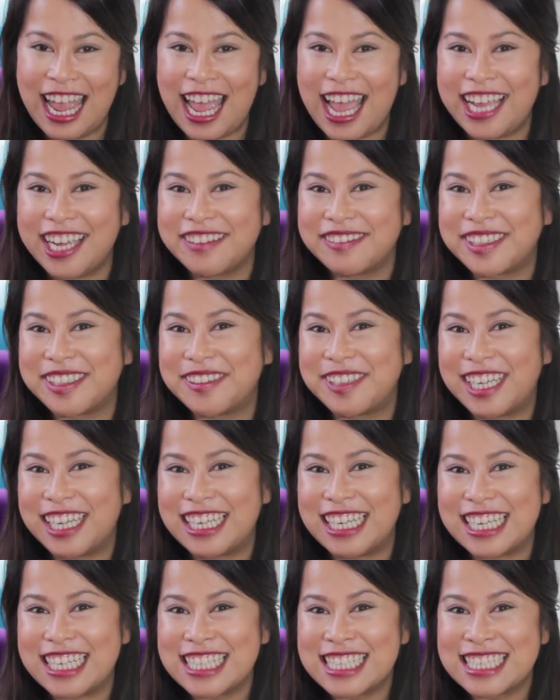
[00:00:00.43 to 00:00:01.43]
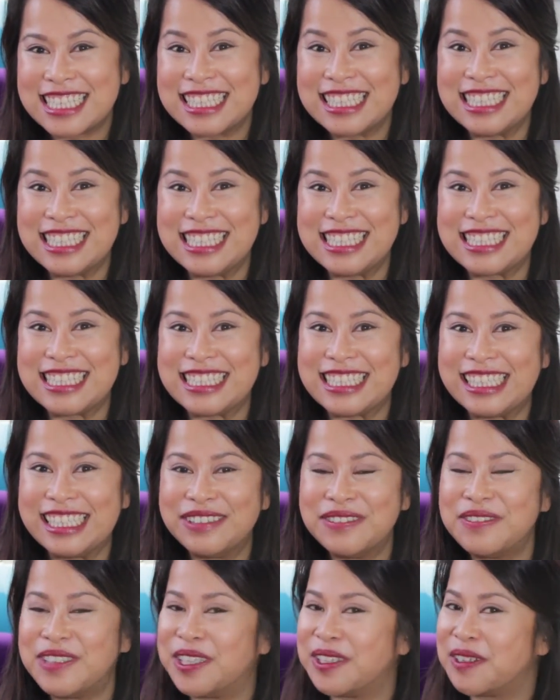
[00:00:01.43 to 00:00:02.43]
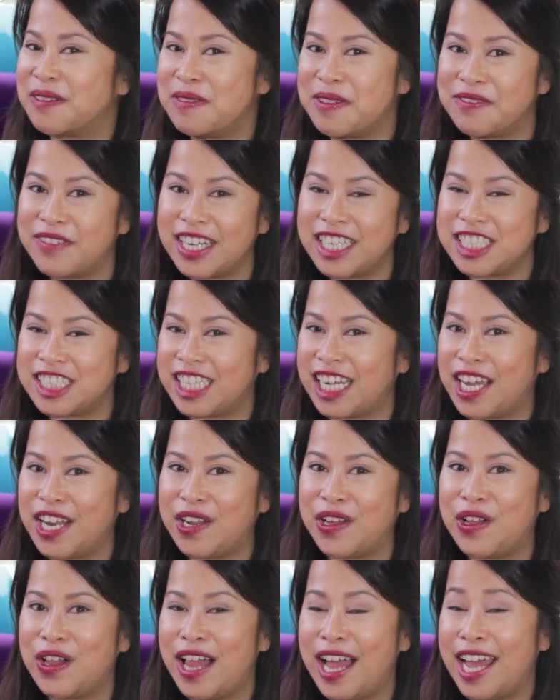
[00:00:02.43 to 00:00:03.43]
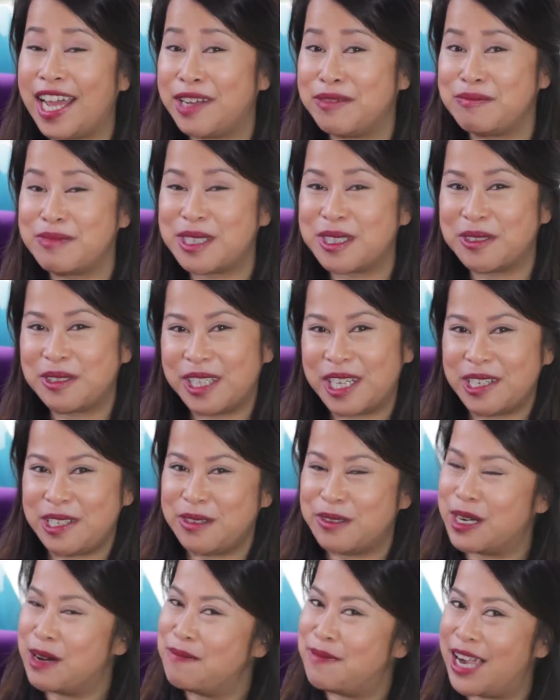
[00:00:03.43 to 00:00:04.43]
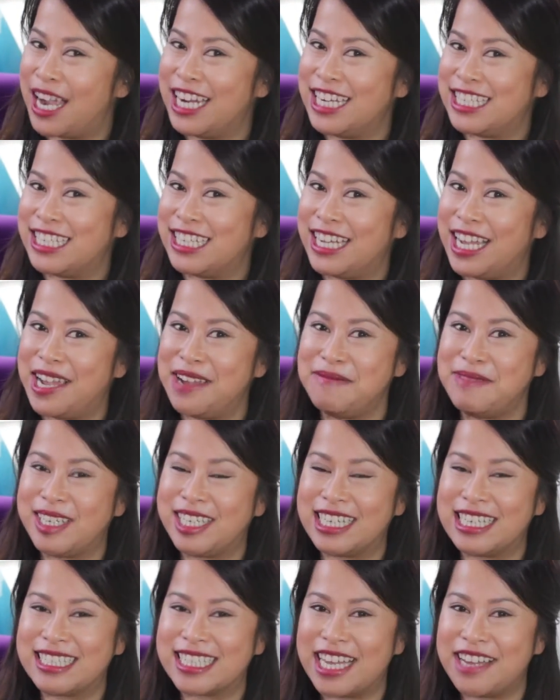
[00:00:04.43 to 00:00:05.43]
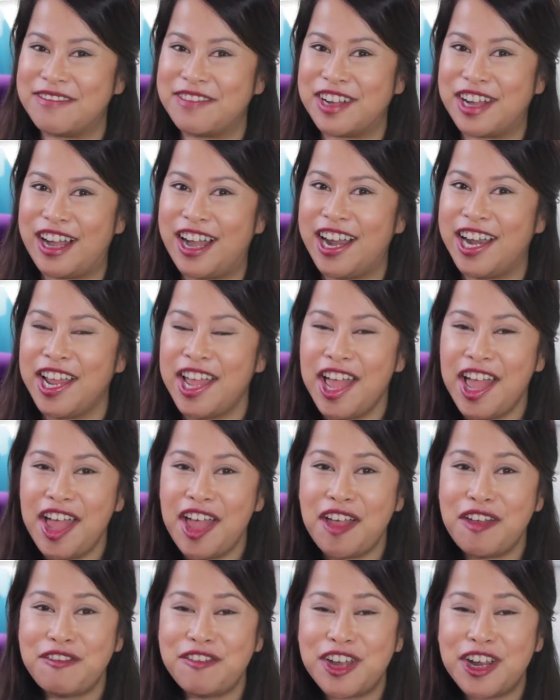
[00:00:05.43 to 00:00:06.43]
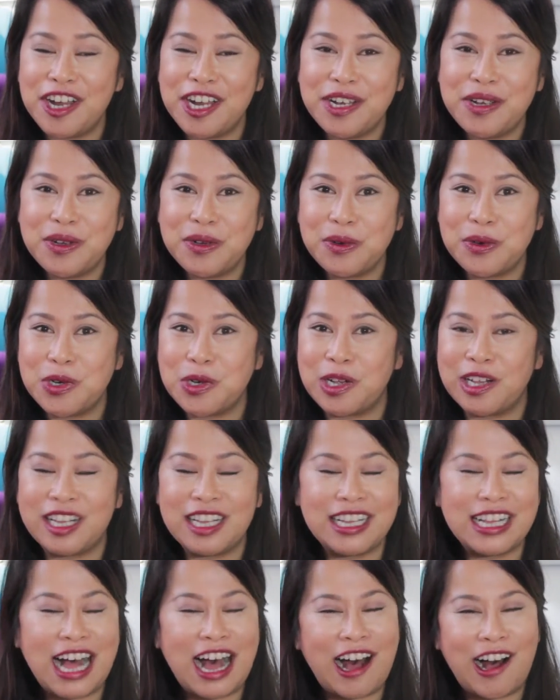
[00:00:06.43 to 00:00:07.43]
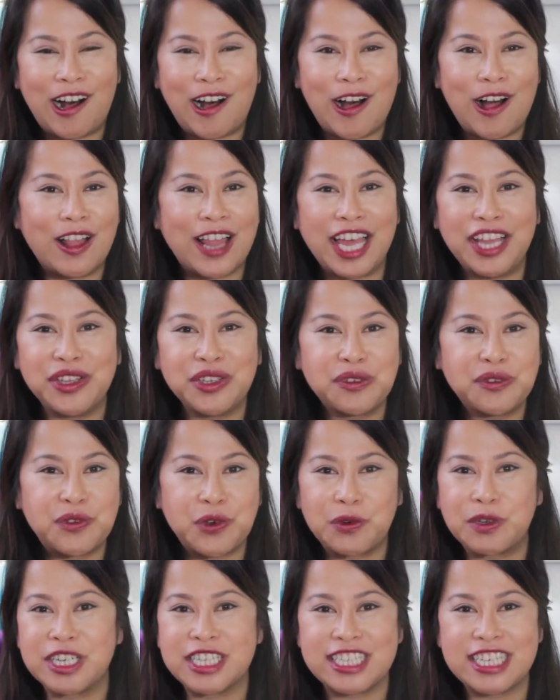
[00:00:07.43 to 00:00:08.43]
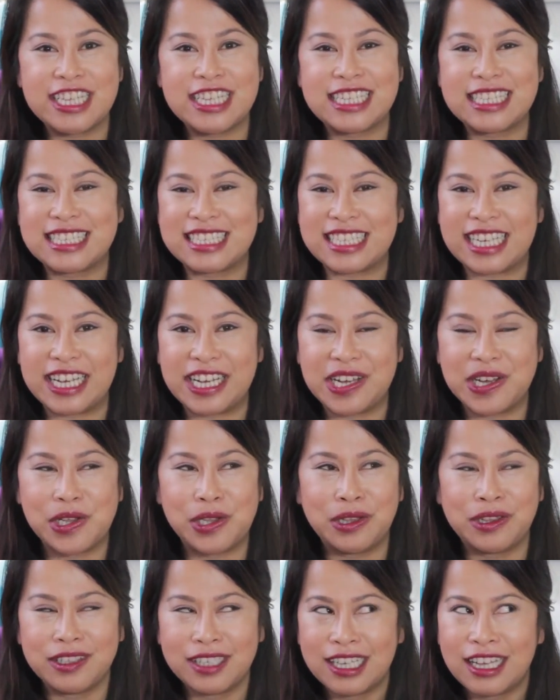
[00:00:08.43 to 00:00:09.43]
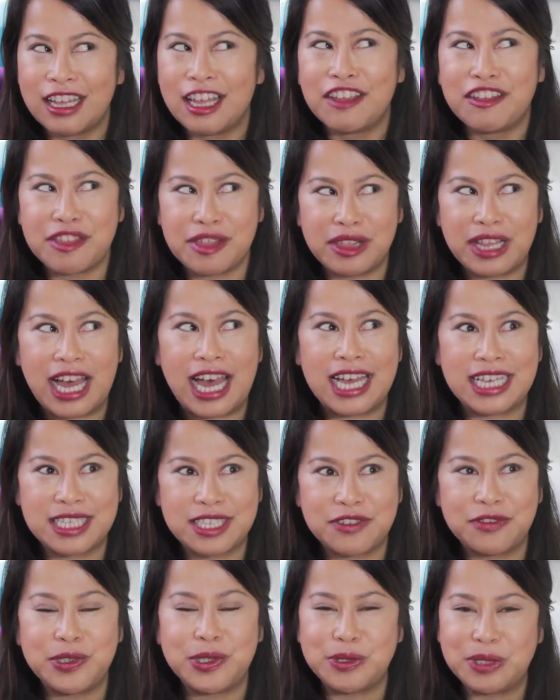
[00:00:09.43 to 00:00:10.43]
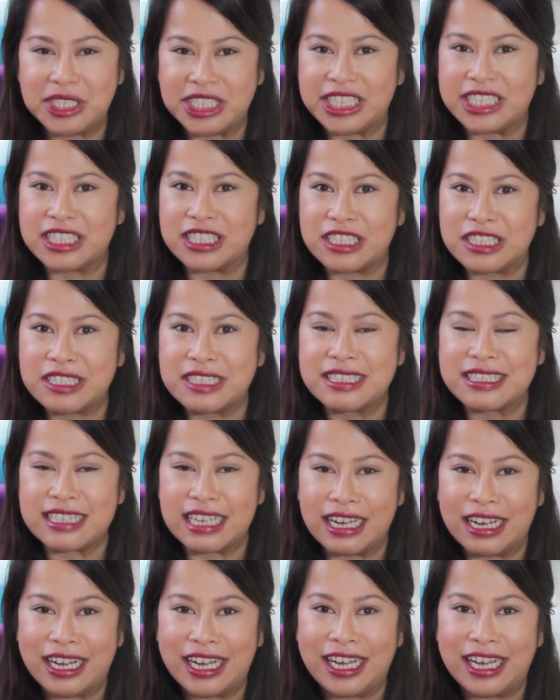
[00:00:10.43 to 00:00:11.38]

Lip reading: Hey everyone, it's Lindsay. Welcome to my channel. I'm so glad you dropped by today because I've got a very cool haul. I look forward to this sale the last few years